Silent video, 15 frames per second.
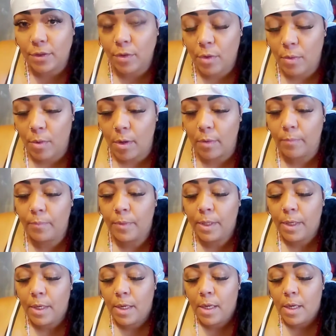Luo,
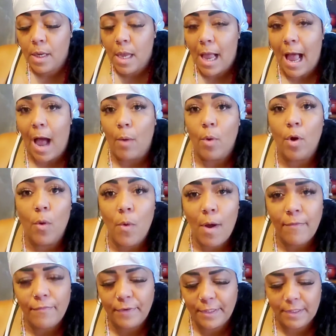our
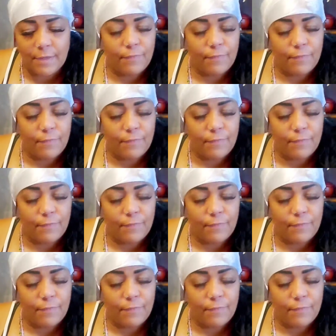offerings.